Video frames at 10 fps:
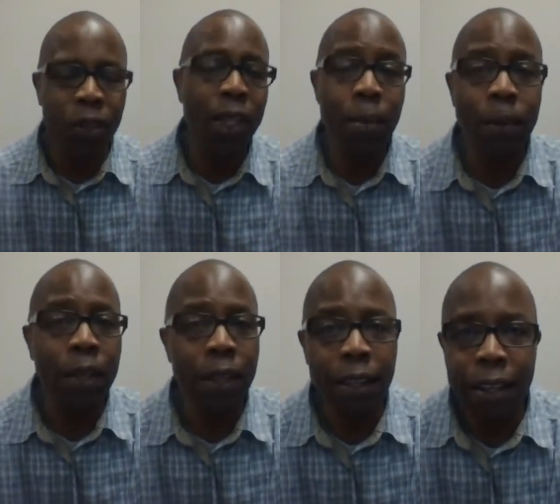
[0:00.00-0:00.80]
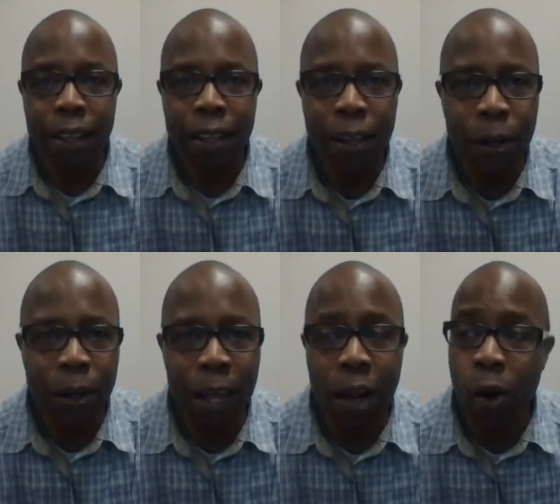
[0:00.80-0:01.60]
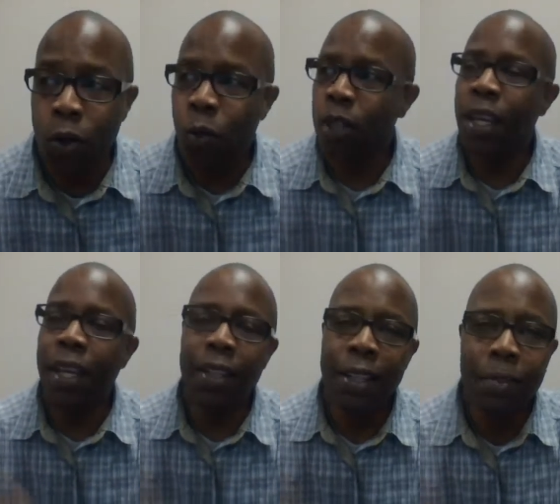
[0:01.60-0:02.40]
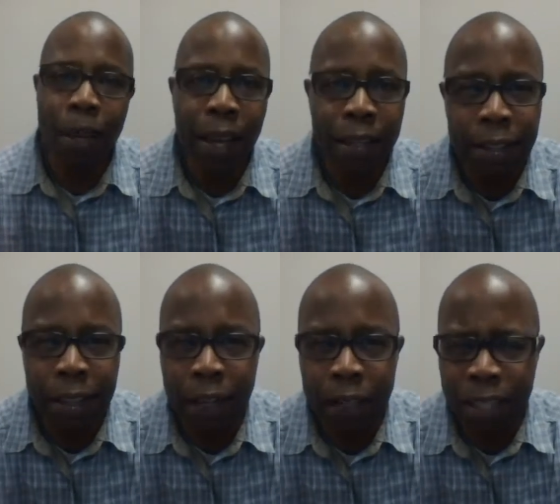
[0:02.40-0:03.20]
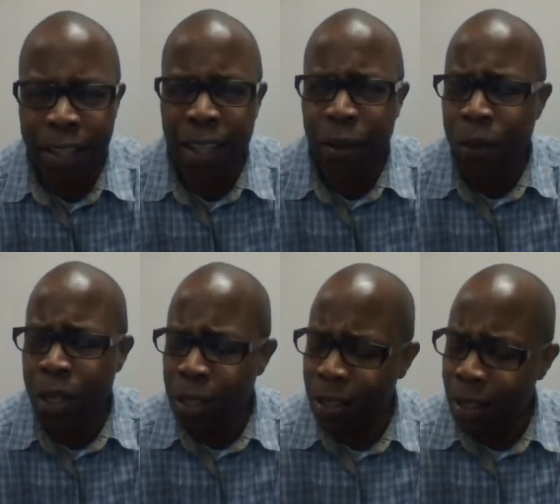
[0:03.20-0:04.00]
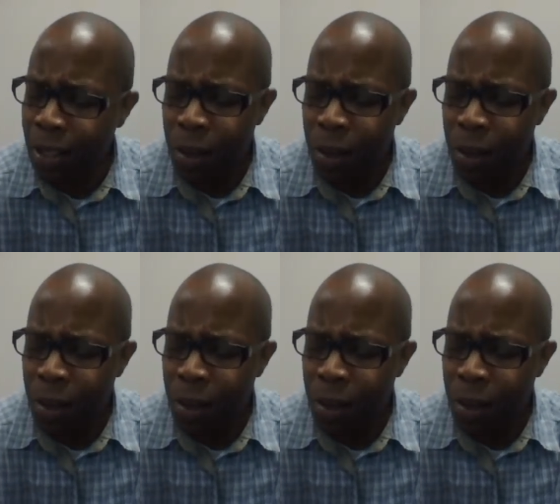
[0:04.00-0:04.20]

Olympia, you know, like Arnold Schwarzenegger did back in the seventies, I think it was.